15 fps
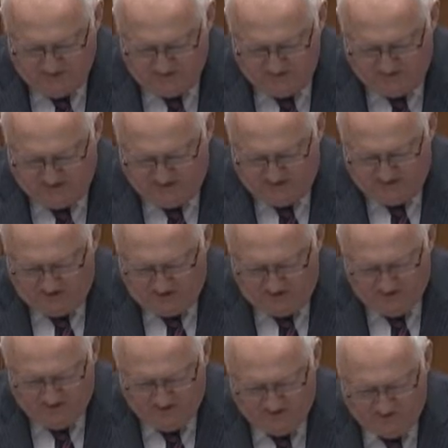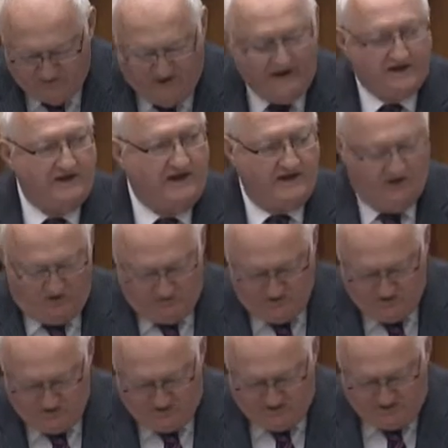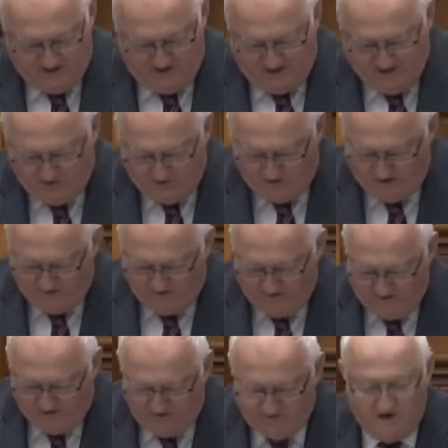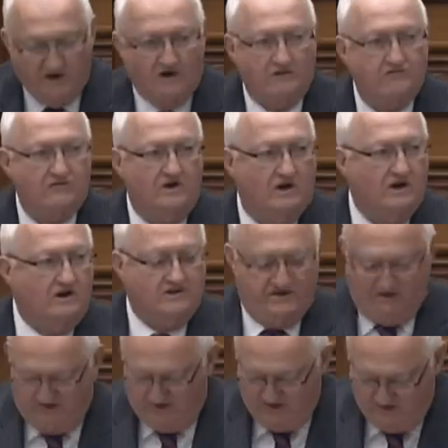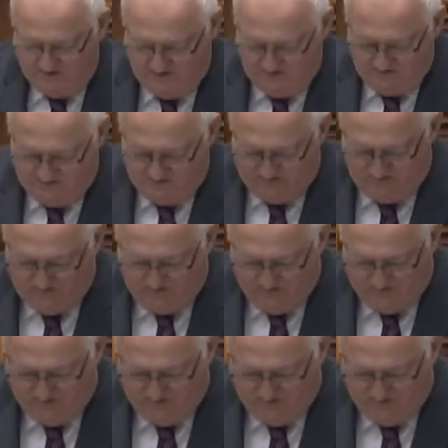The McGuinty government is dedicated to ensuring high-quality health care for all Ontarians. We have